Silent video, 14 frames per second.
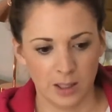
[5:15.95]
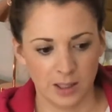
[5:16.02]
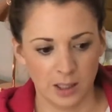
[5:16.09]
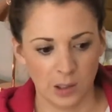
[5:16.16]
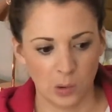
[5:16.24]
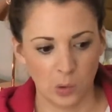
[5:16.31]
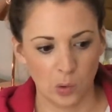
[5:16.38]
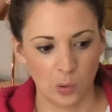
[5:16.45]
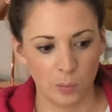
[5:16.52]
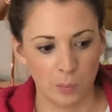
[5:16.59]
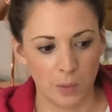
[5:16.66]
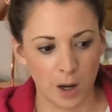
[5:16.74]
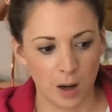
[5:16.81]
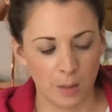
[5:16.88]

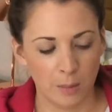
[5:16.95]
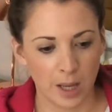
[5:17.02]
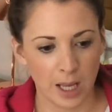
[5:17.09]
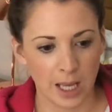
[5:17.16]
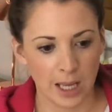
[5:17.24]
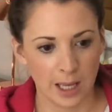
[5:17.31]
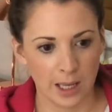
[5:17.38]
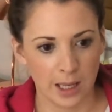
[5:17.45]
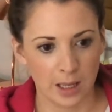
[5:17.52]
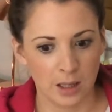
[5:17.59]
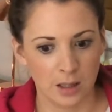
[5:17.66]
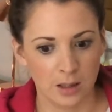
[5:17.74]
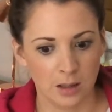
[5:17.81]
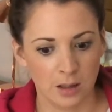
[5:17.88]
stay-at-home mum
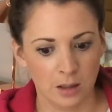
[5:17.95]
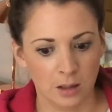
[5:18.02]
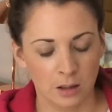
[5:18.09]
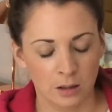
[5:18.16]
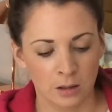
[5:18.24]
is...